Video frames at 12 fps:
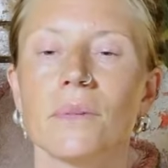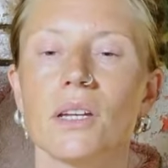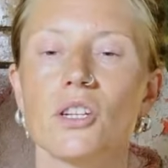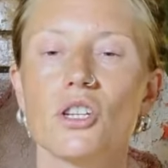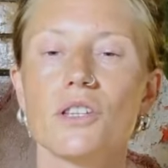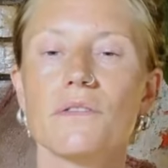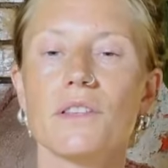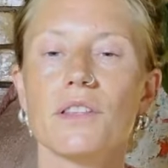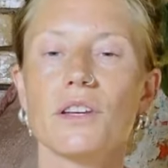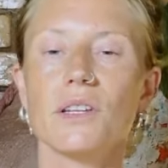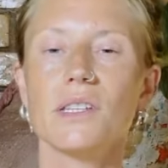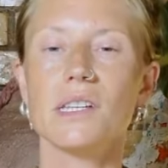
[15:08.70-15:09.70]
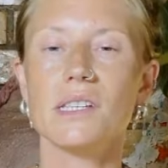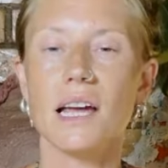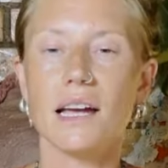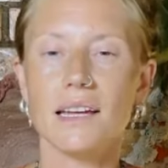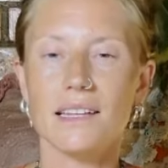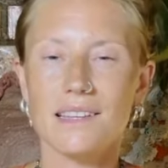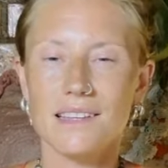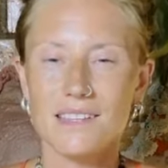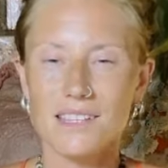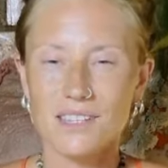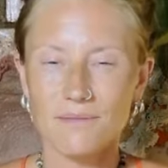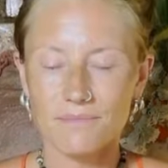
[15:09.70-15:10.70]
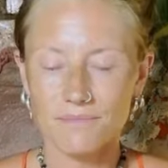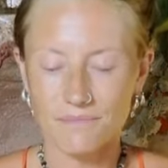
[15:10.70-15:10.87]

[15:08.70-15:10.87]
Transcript: just for 30 seconds.